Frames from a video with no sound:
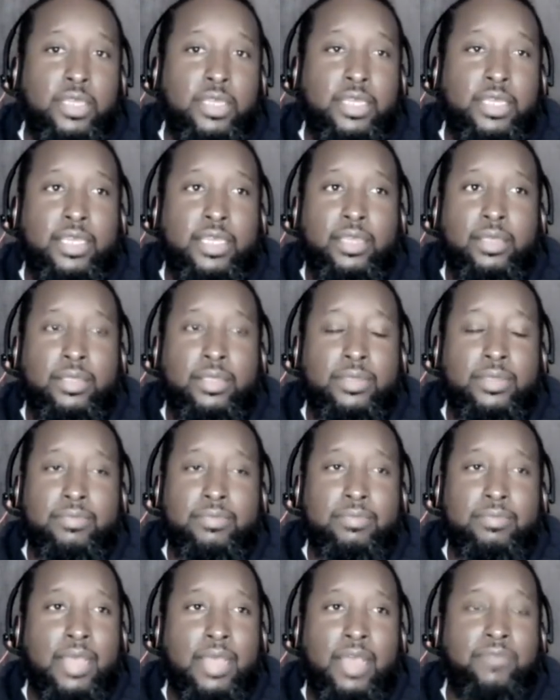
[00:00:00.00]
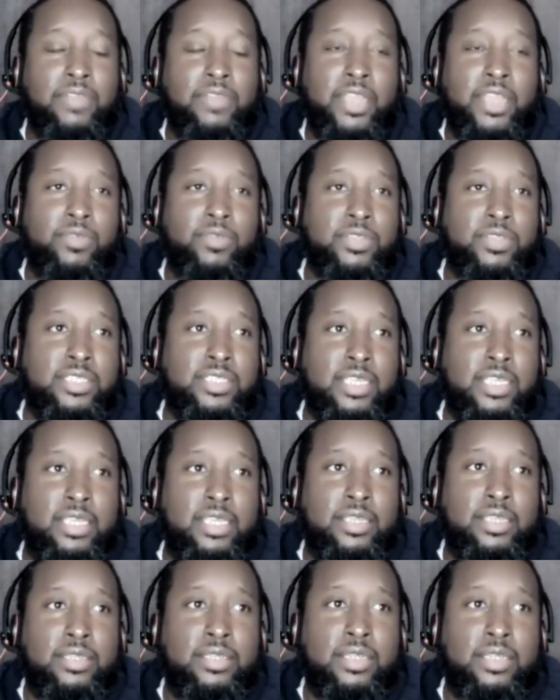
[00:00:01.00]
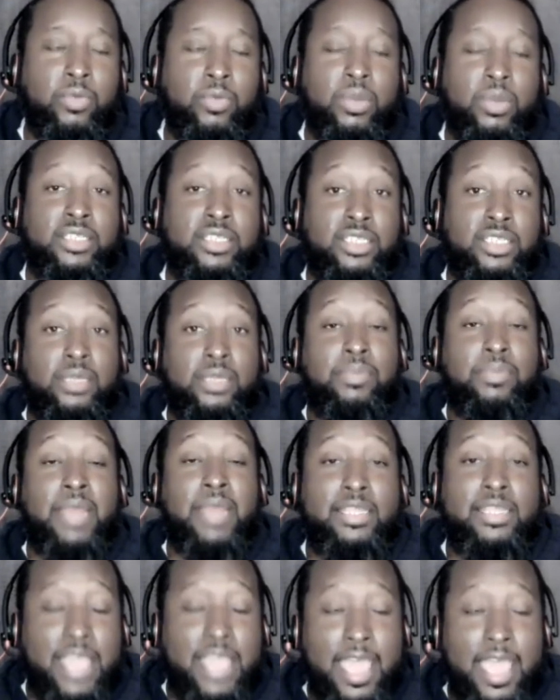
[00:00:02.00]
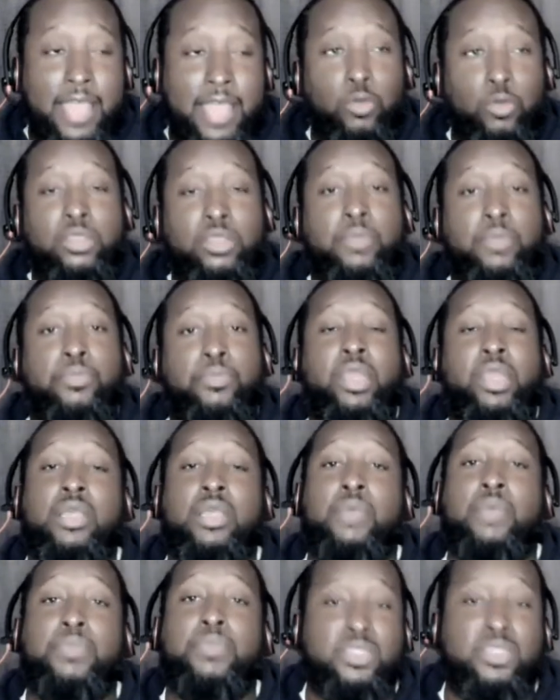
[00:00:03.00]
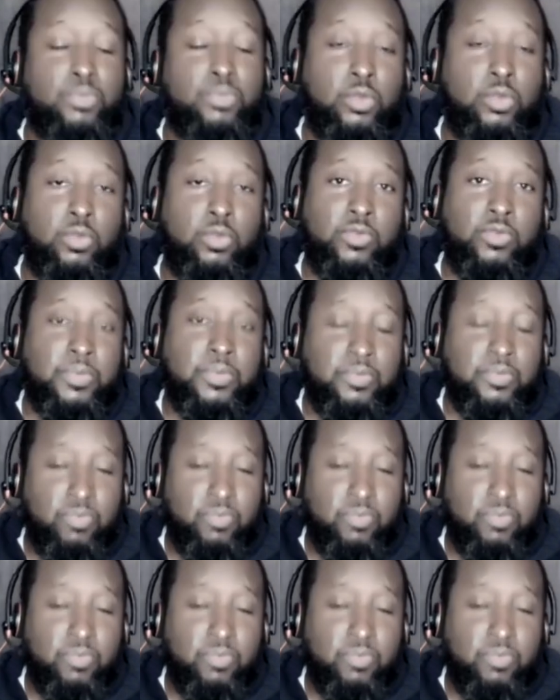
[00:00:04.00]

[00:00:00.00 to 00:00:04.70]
It, it, I've never seen a relationship like that where the breakup is smooth.